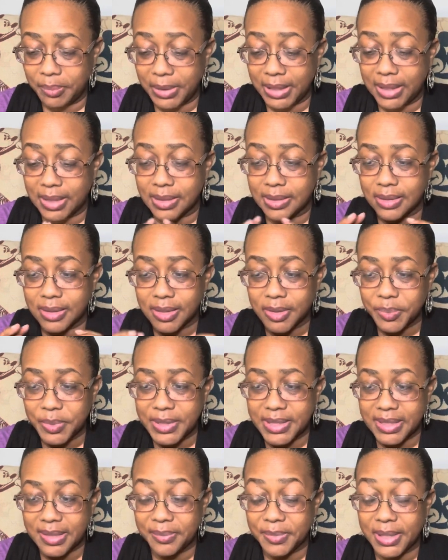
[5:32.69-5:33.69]
because this
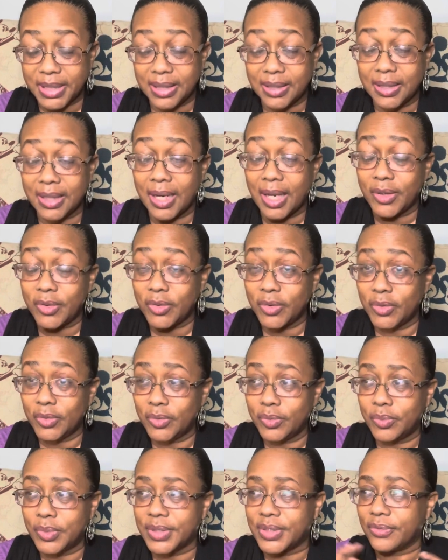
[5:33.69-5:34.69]
was something that I
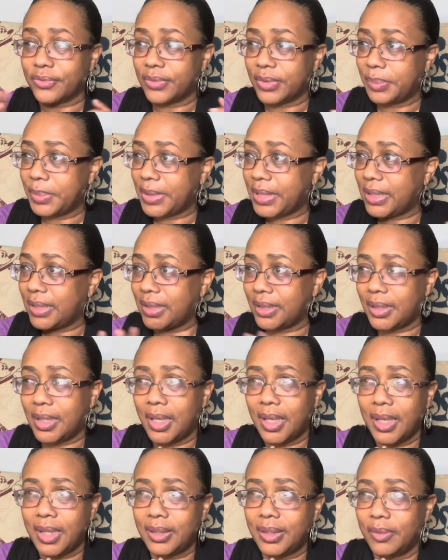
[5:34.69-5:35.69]
knew was a remedy
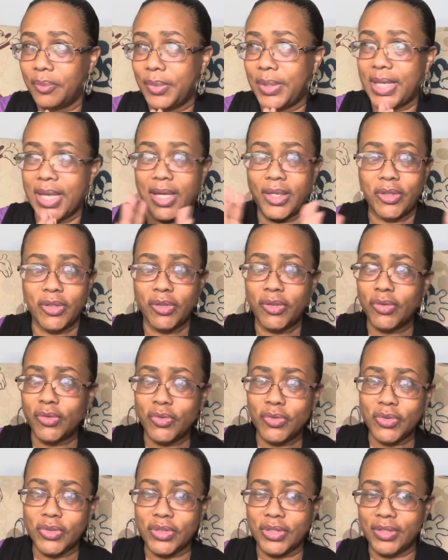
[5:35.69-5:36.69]
that we had
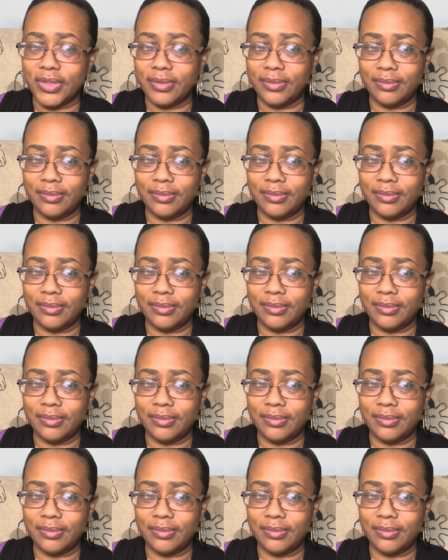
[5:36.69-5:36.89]
used,